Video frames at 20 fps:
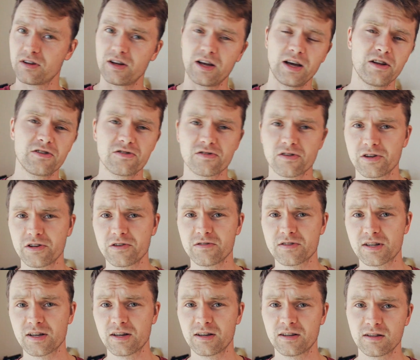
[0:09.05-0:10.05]

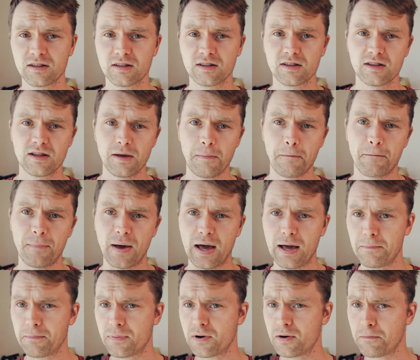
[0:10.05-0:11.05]
Introducing the
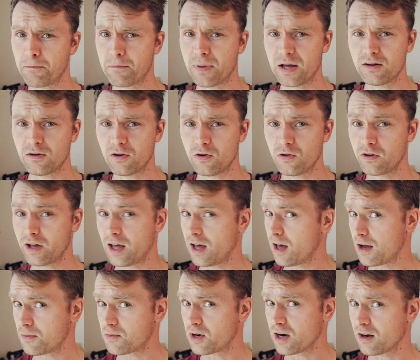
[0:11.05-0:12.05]
paper pinhole
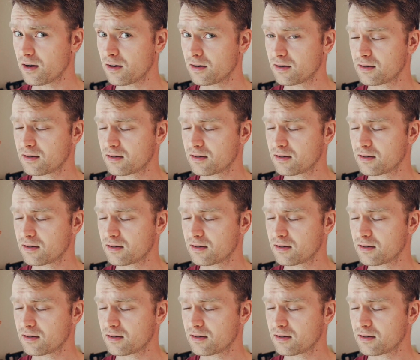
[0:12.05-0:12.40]
camera.